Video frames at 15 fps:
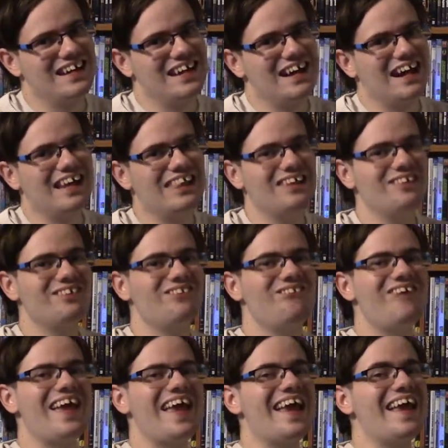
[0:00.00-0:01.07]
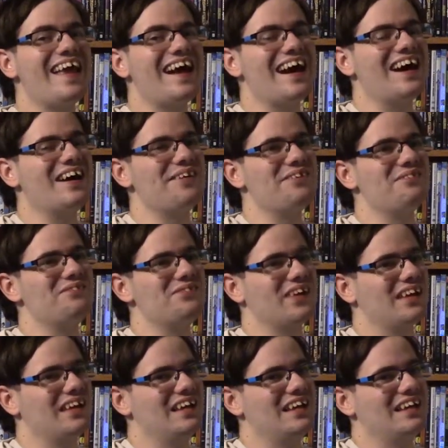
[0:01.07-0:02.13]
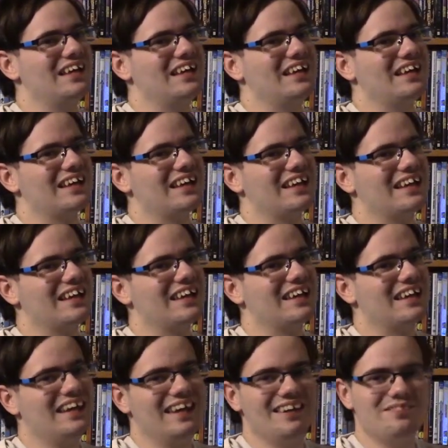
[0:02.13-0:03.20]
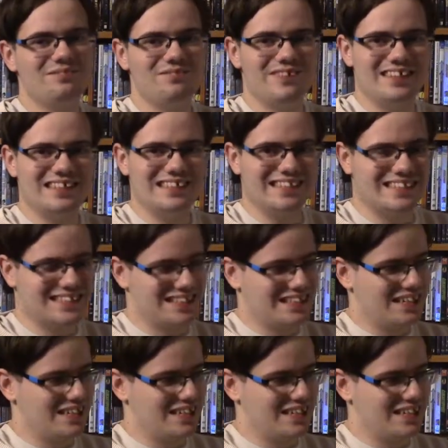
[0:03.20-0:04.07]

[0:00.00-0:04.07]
A little way of convincing